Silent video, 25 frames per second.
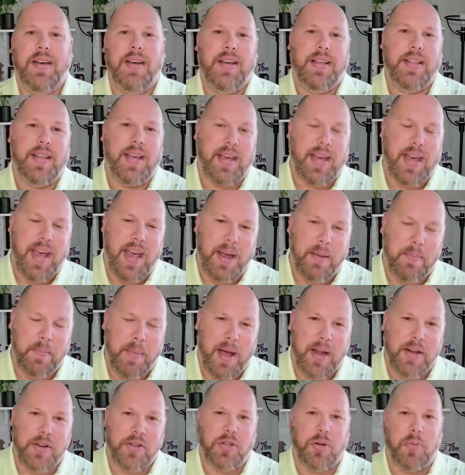They can't
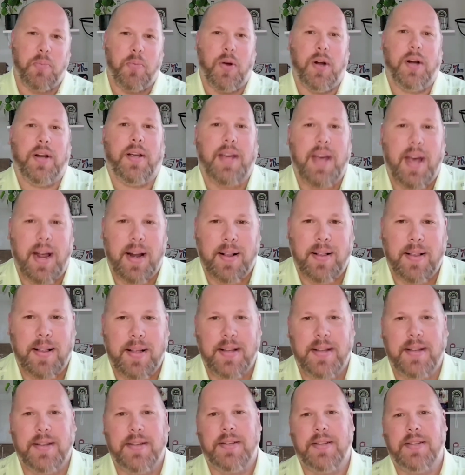manage their product
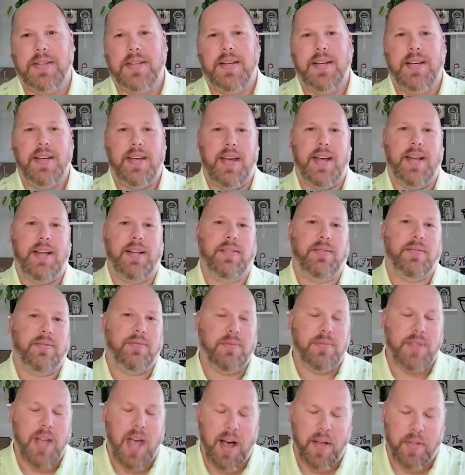catalogs and
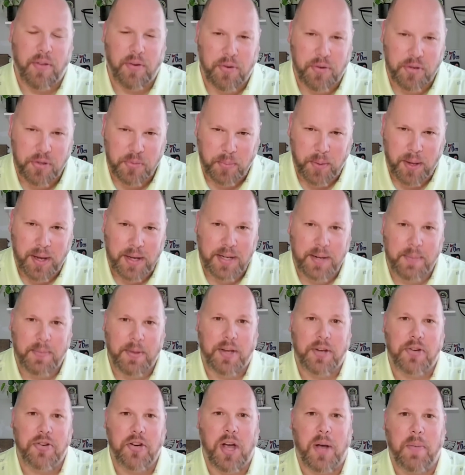how they're displaying them to
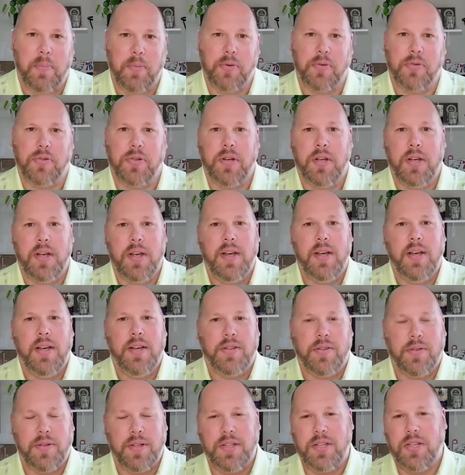shoppers.
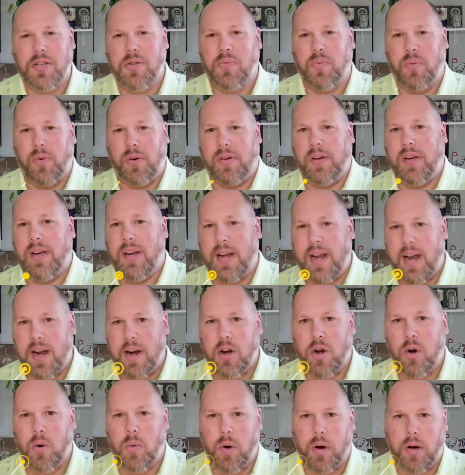So this is really an
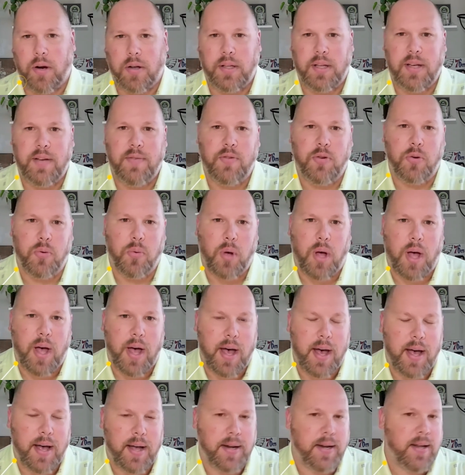area where Klevu will
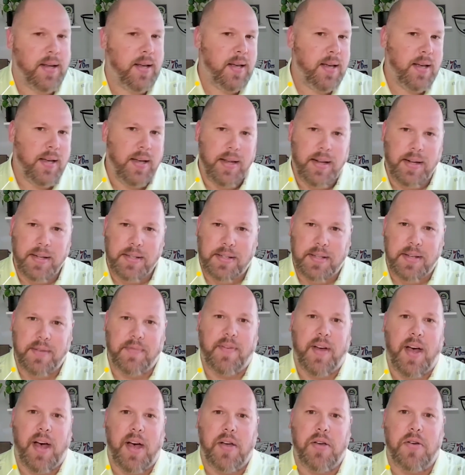add instant
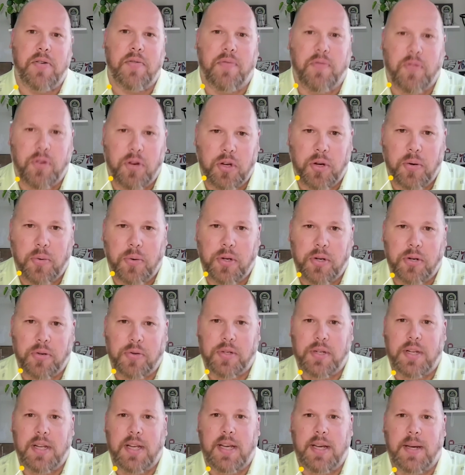value for you and your
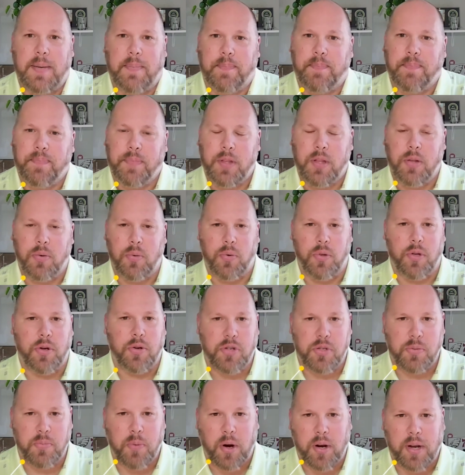team through their
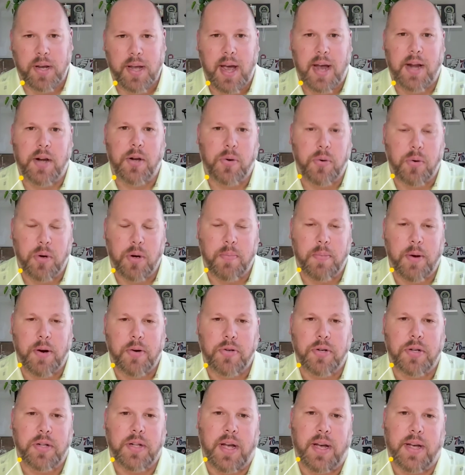smart category
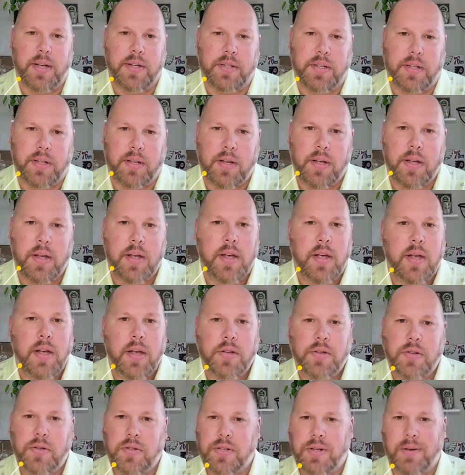merchandising.
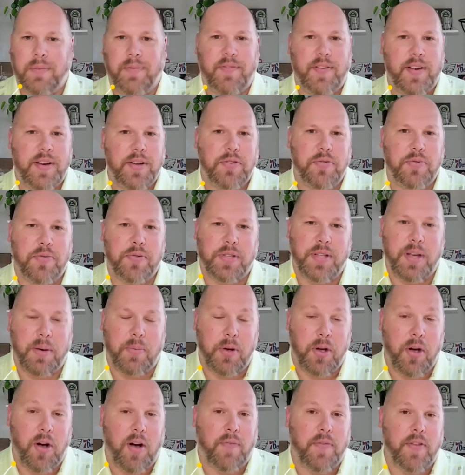So some features that we
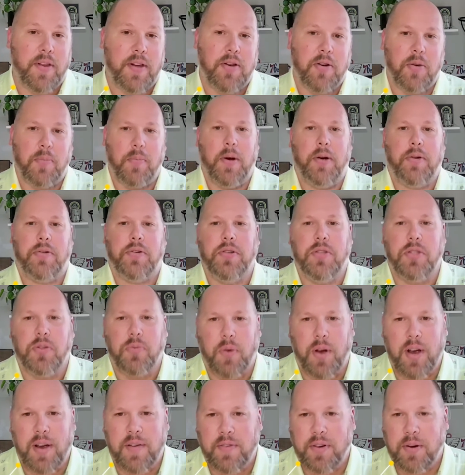often hear merchants
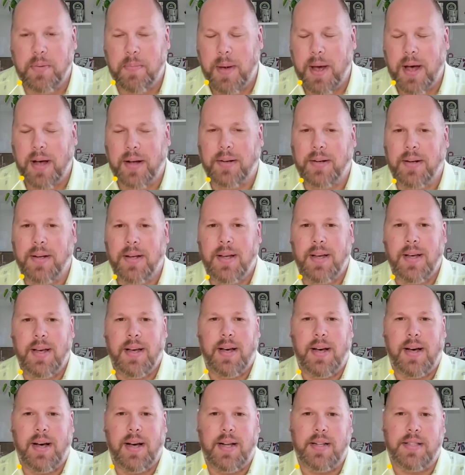raving about,
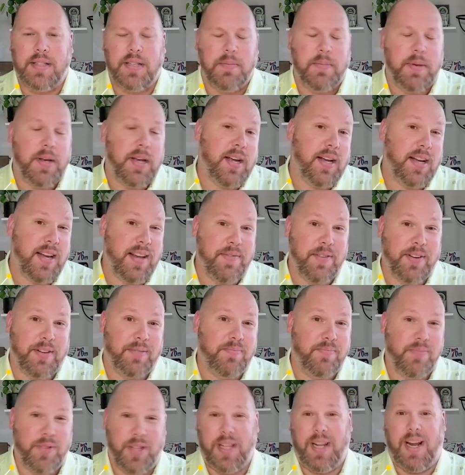to me, and even
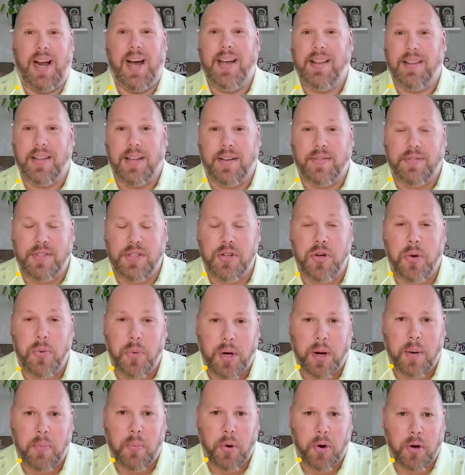that I love too when
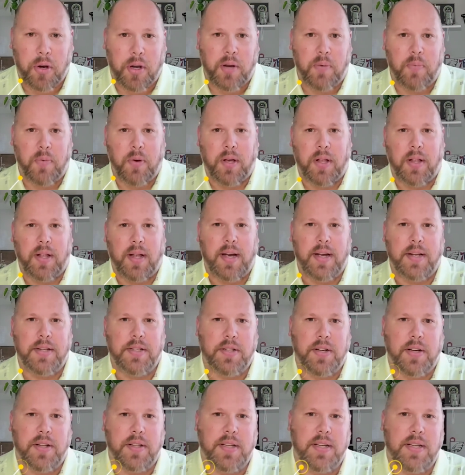I'm working with clients
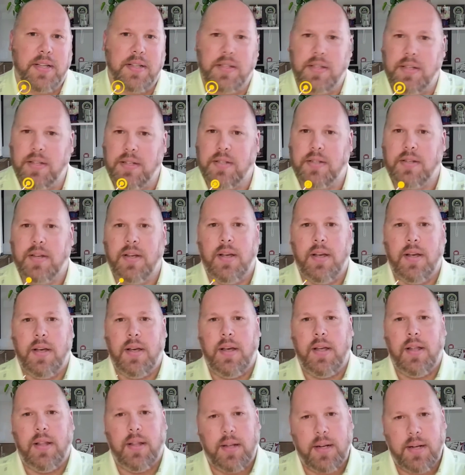on these, is
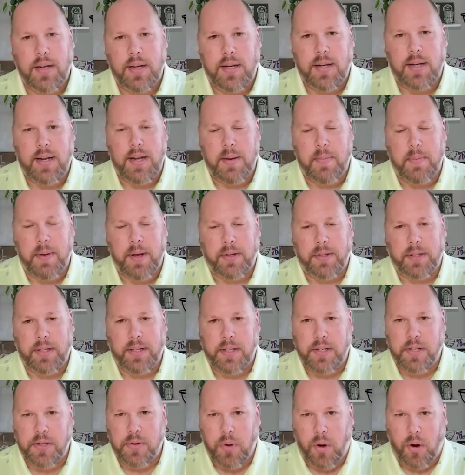the ability to
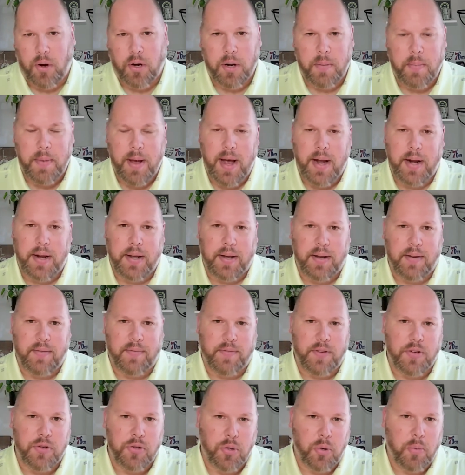do automatic and
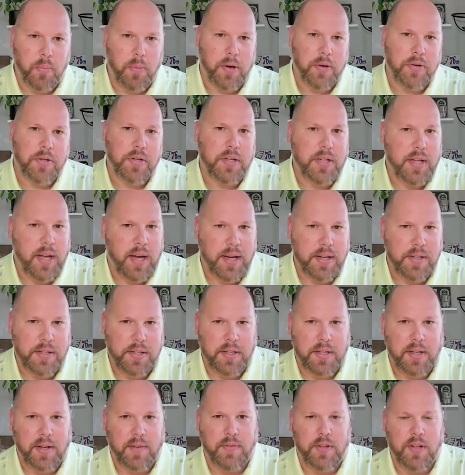visual
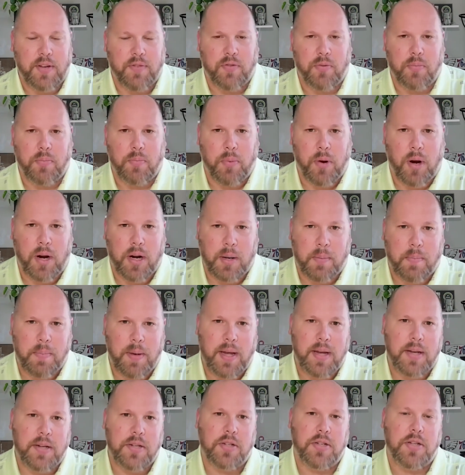merchandising of different product
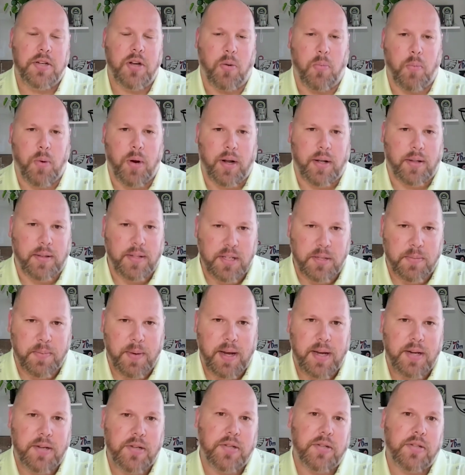list
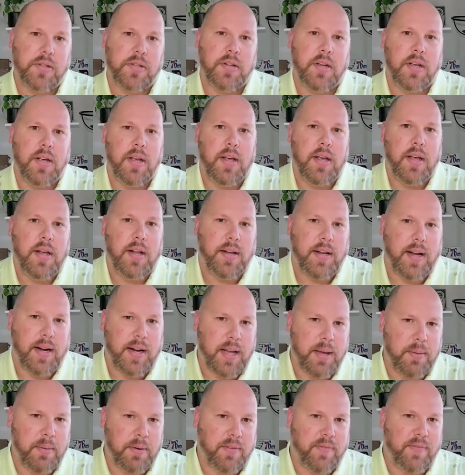pages,
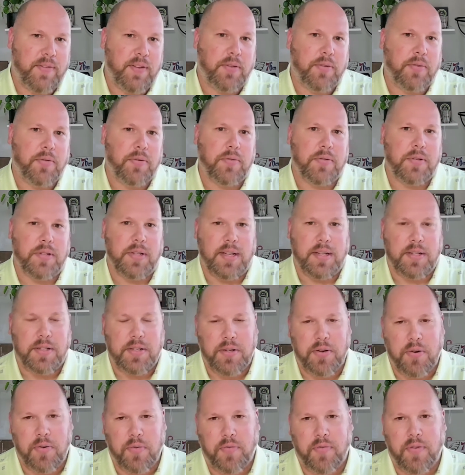dynamic filters and
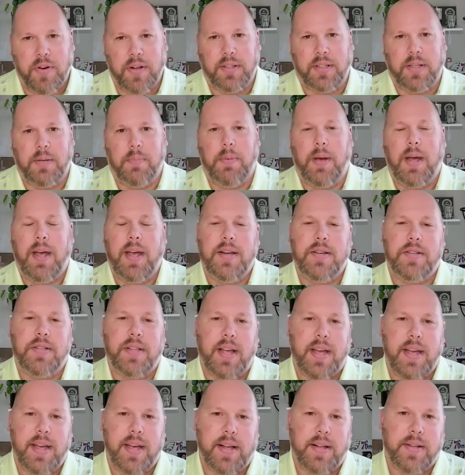SEO-friendly page
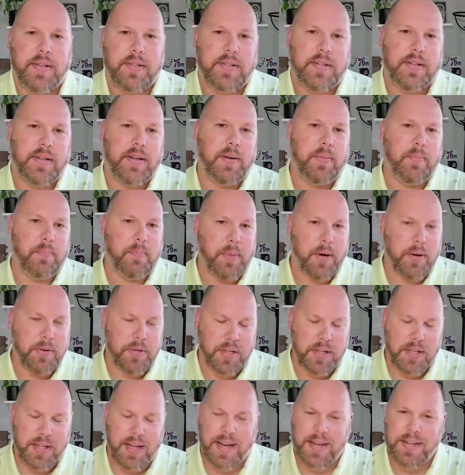layouts,
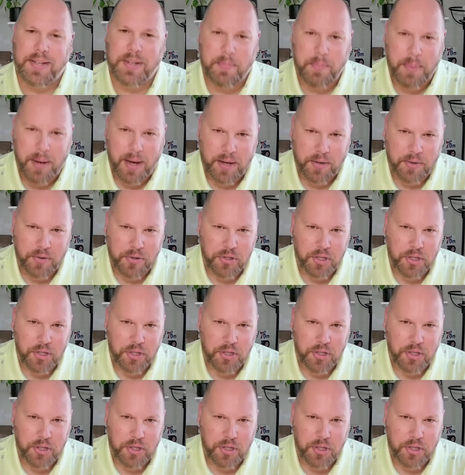merchandising banners you